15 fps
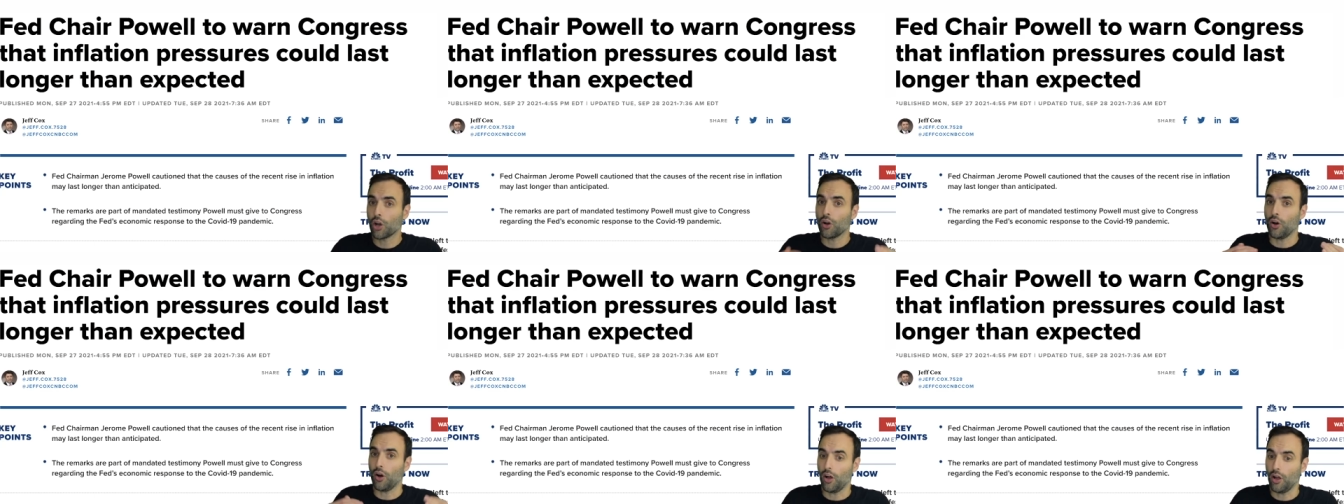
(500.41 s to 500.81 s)

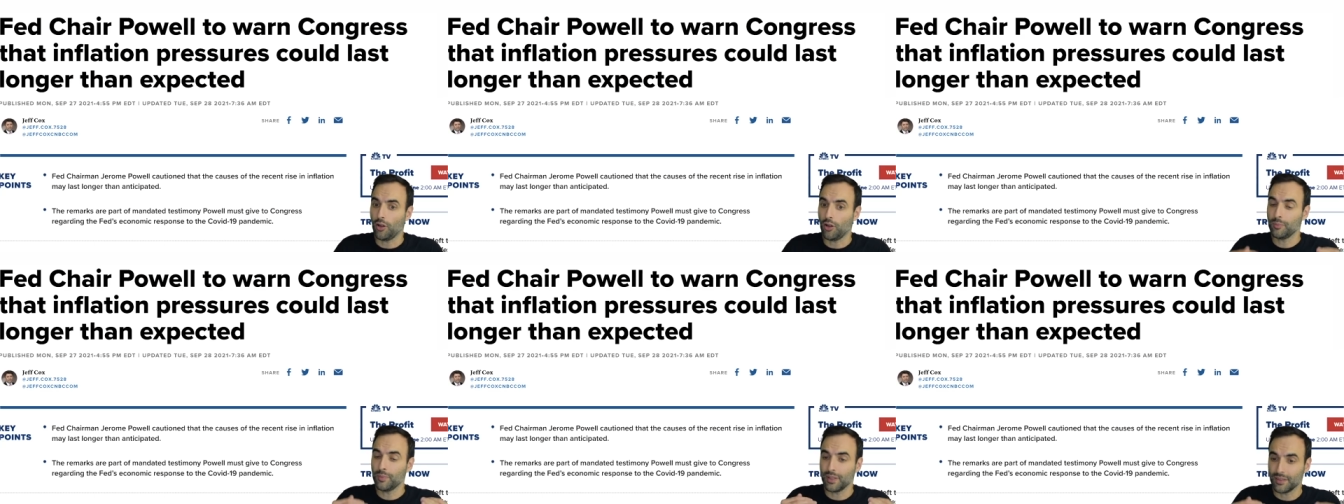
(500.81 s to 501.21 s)

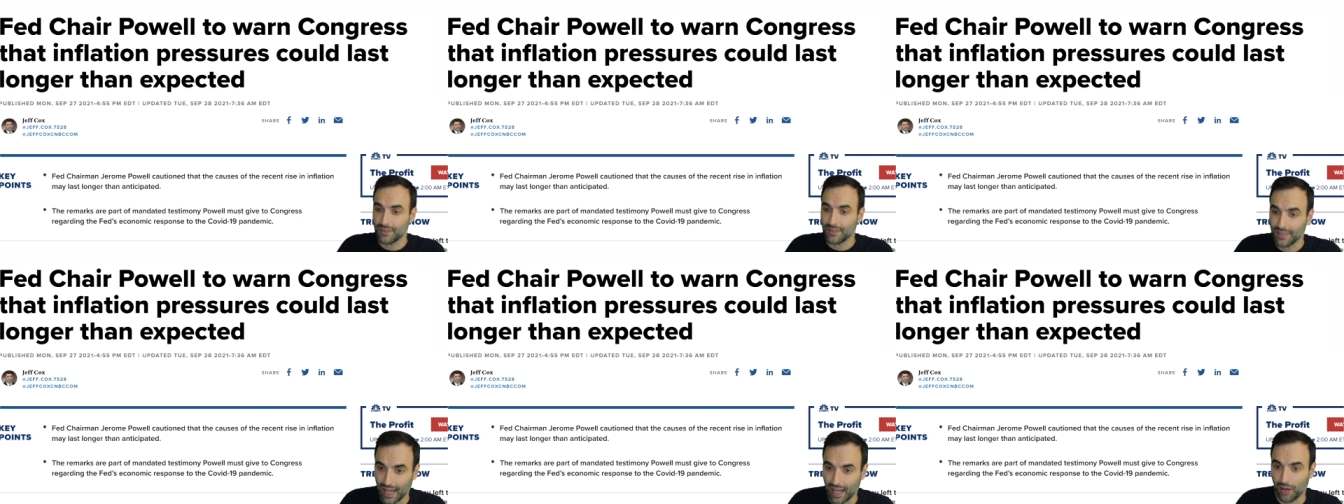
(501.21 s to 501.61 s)
calm
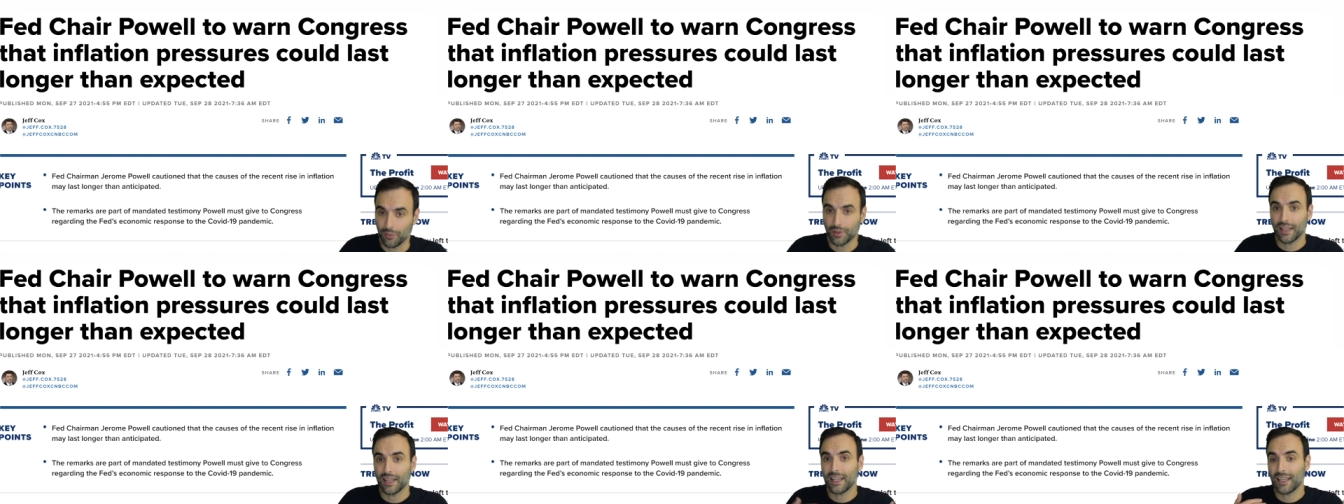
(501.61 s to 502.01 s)

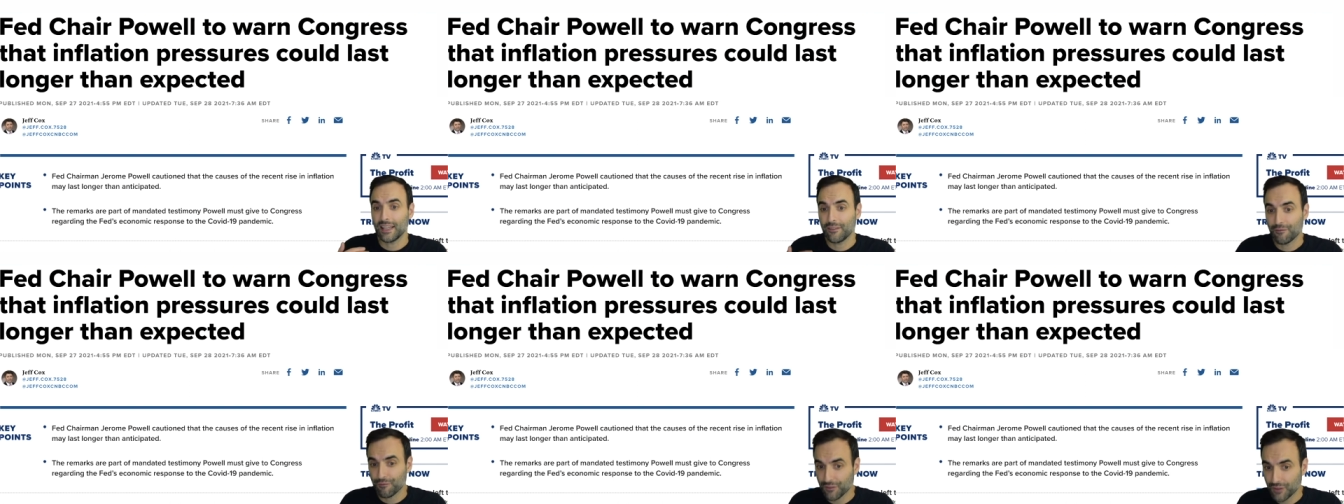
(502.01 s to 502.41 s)
down
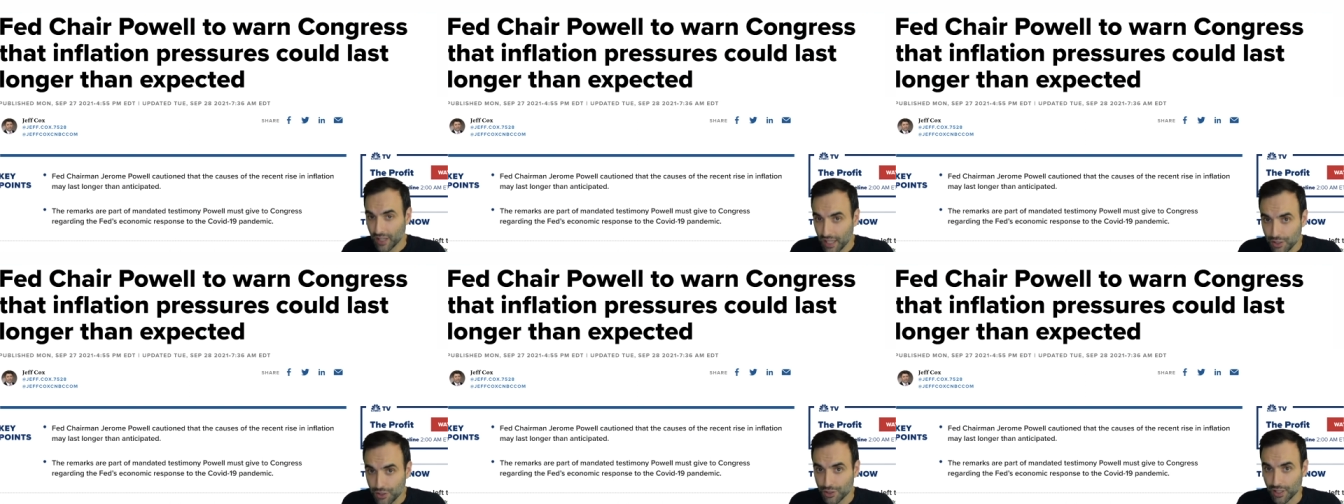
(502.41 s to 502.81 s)

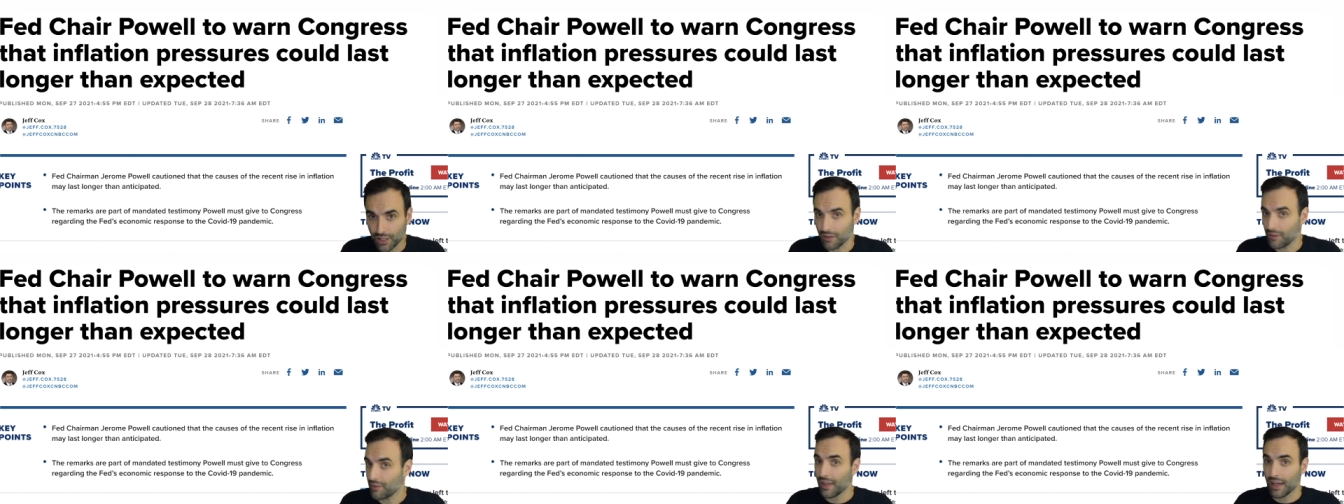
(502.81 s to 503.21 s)

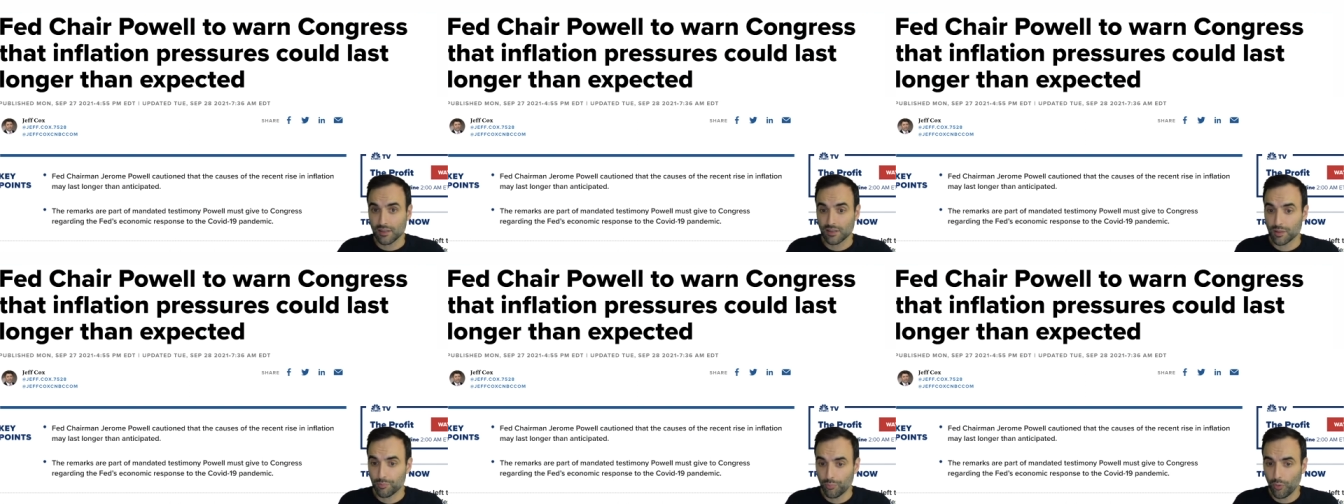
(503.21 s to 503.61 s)
inflation.
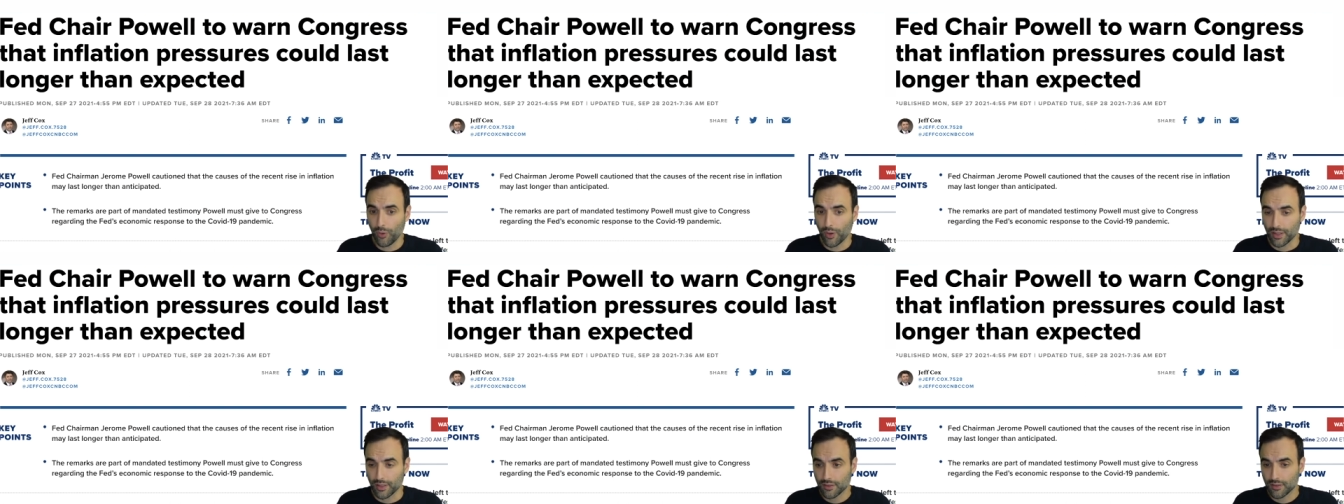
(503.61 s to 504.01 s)
That's the
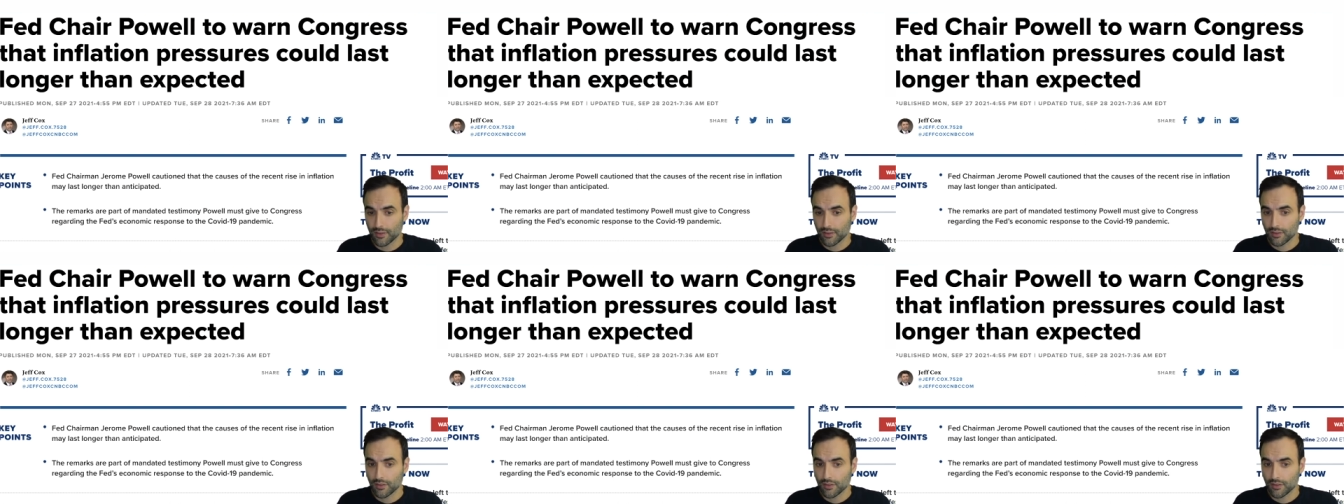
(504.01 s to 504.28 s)
point.